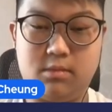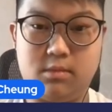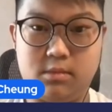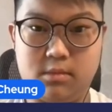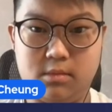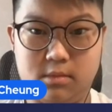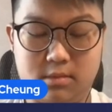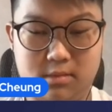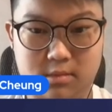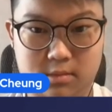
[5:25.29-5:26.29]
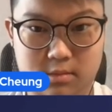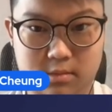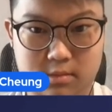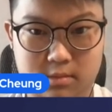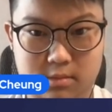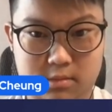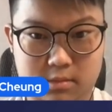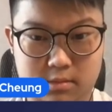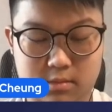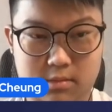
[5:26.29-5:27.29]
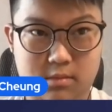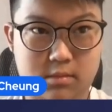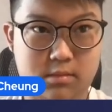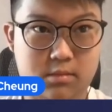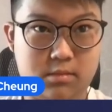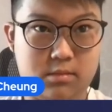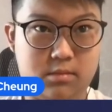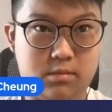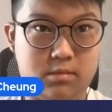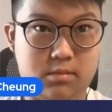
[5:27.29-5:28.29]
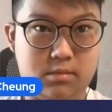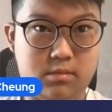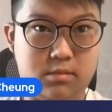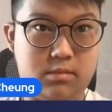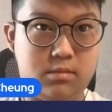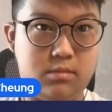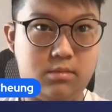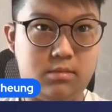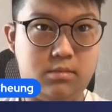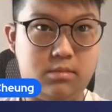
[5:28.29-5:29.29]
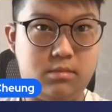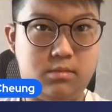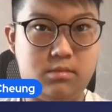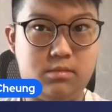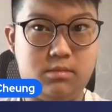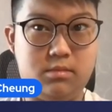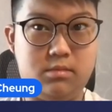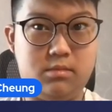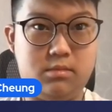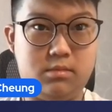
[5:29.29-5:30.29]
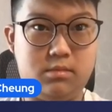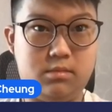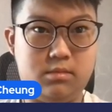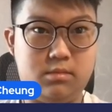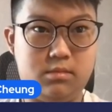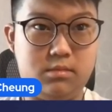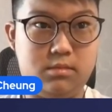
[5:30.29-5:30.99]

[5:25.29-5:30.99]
This person isn't speaking.